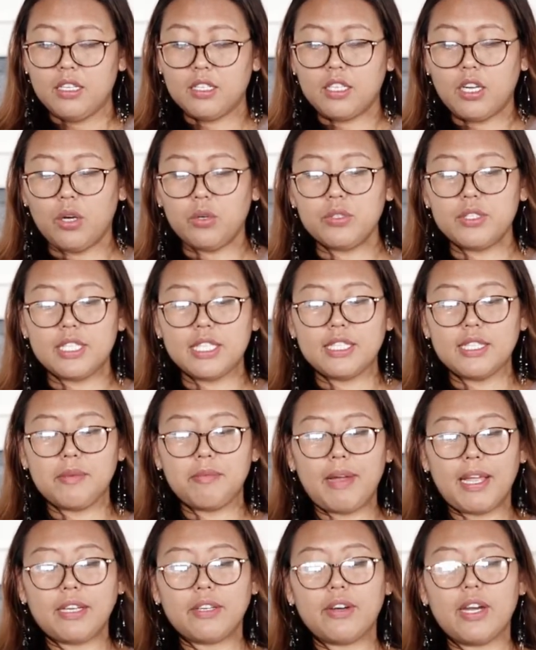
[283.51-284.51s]
causing the
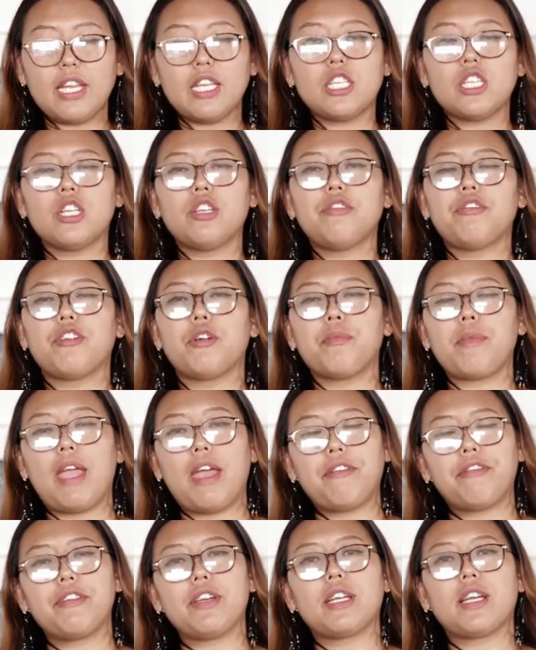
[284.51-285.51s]
migration from
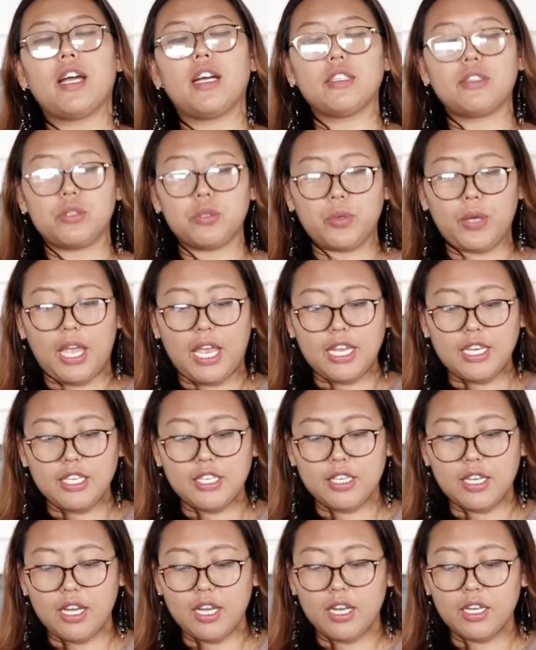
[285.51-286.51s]
Africa to
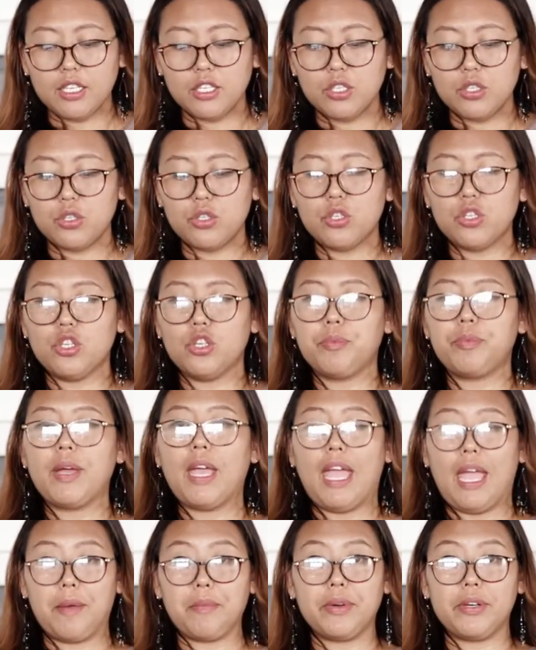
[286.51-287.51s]
Asia,
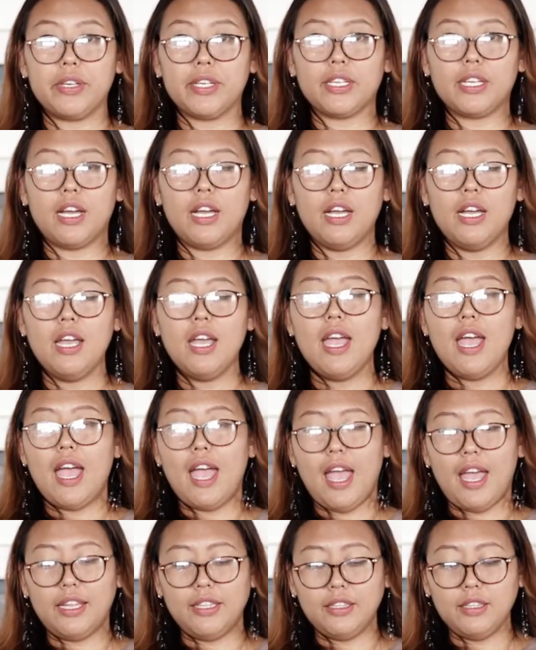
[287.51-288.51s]
Europe, America
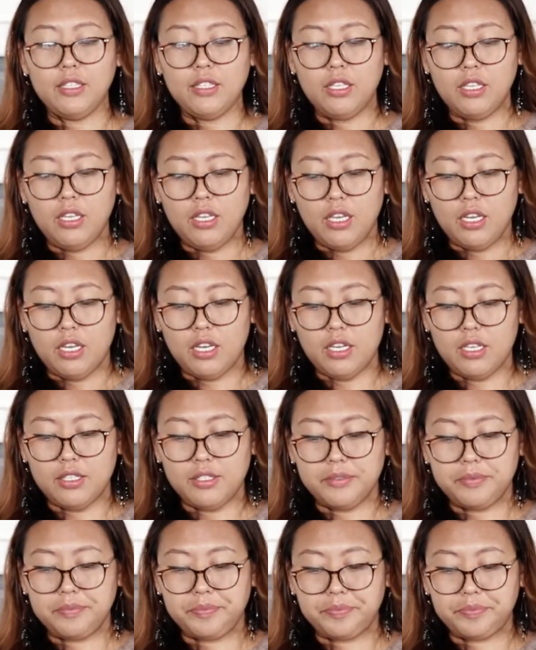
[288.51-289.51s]
and
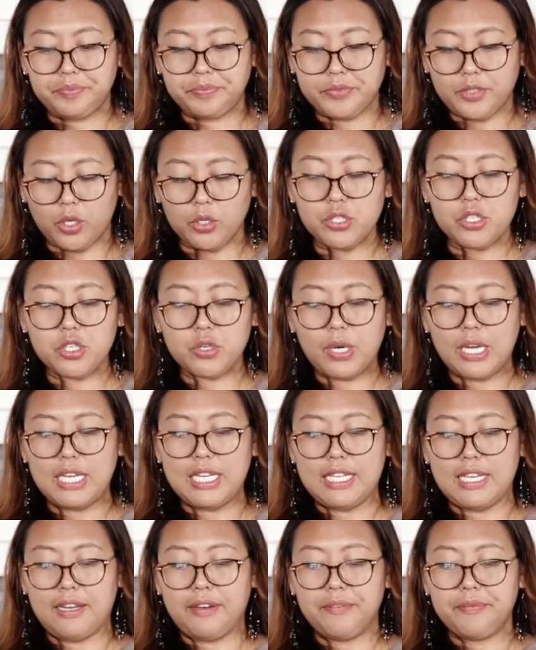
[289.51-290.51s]

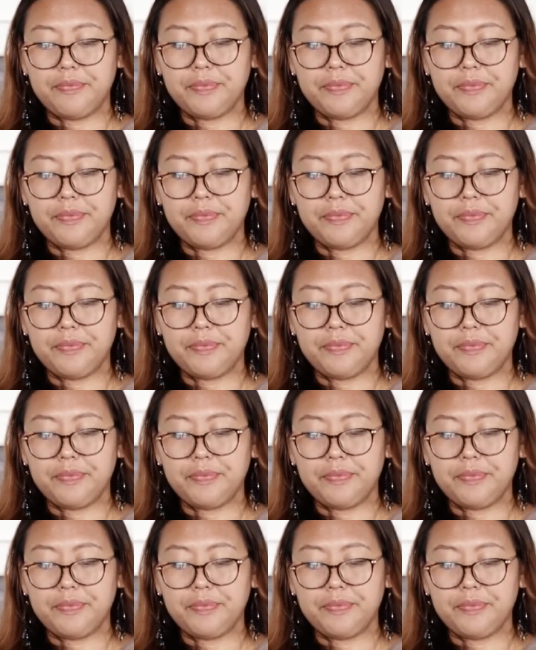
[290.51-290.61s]
Australia.